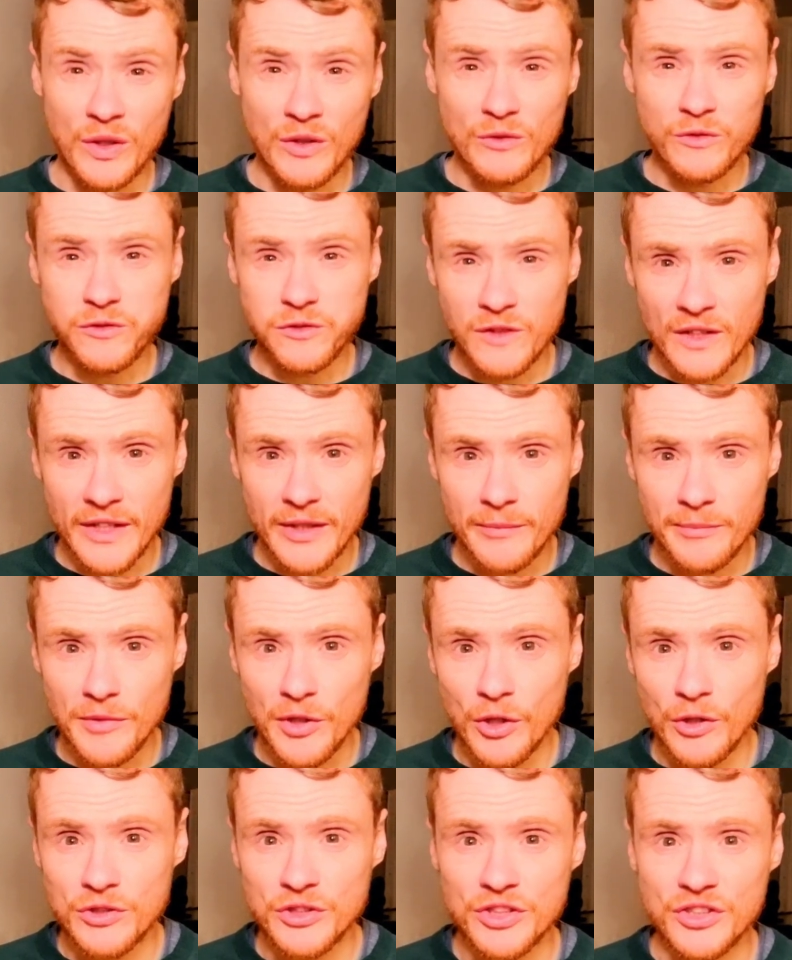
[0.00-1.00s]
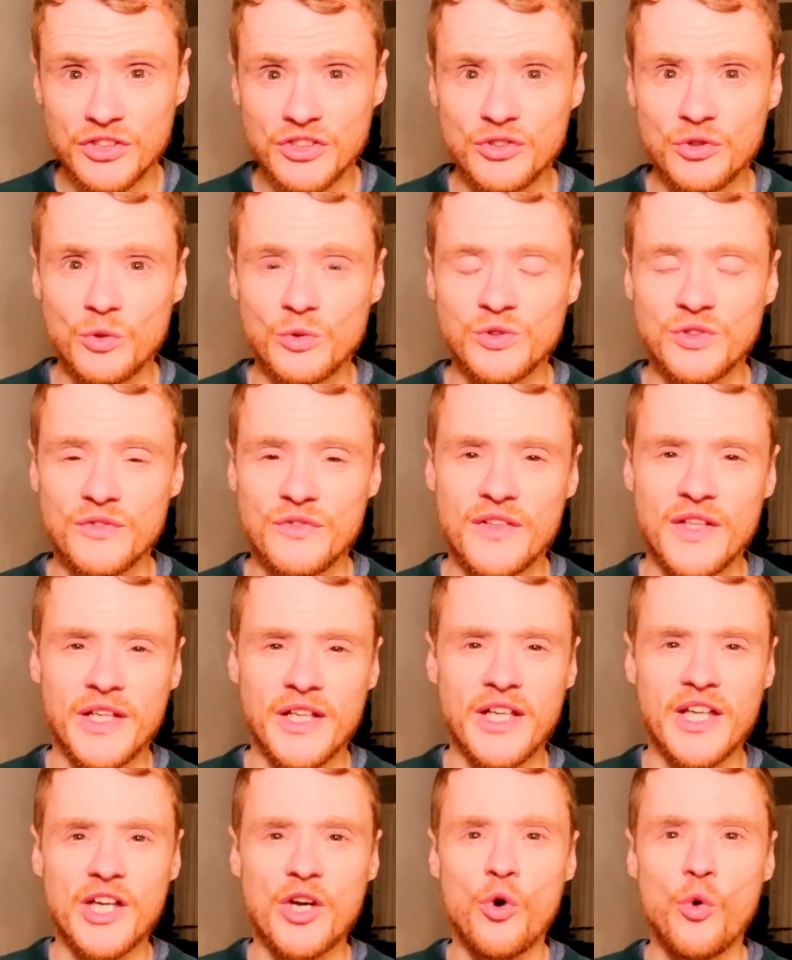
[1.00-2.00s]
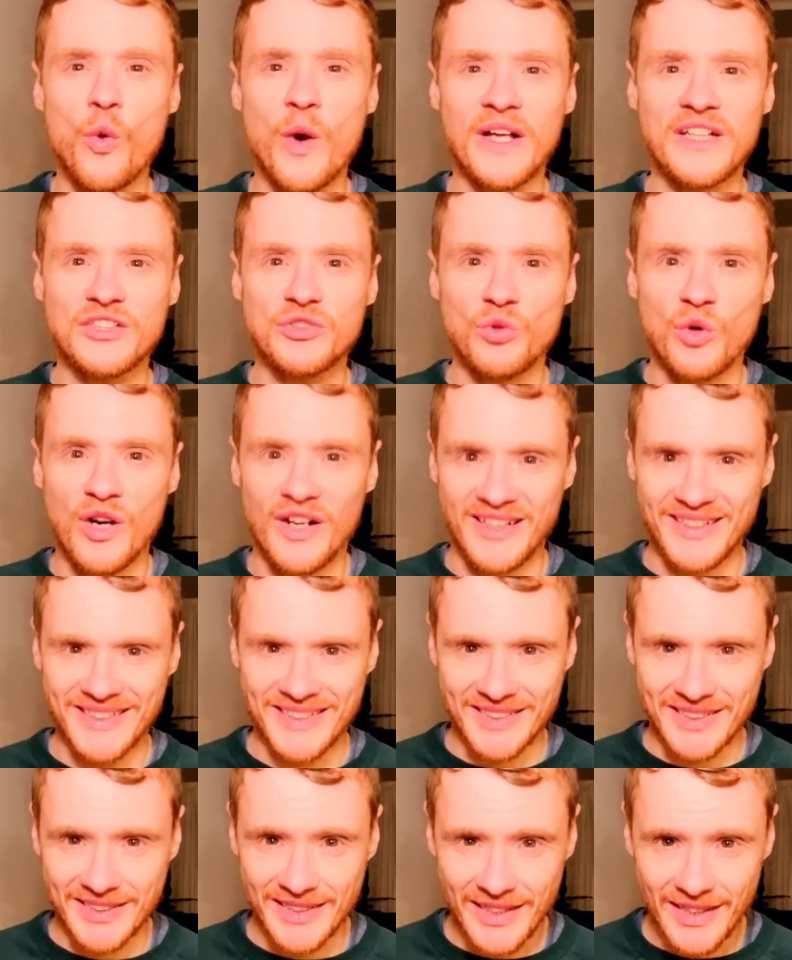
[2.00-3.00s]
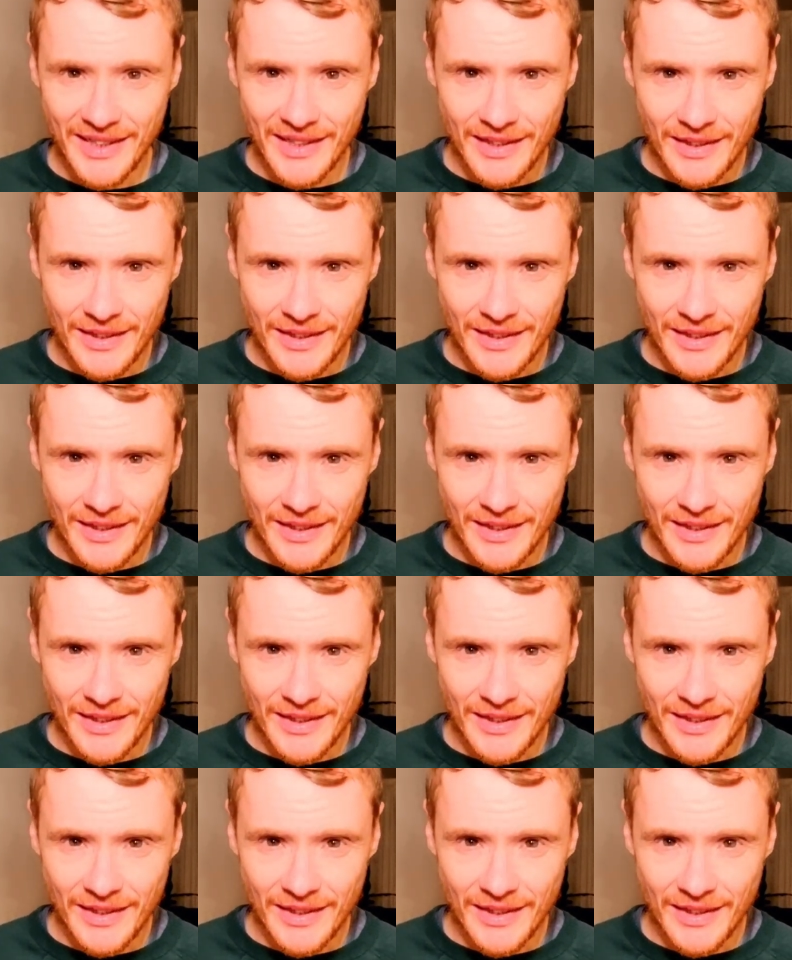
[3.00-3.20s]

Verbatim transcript: willfully obnoxious sort of thing he always writes.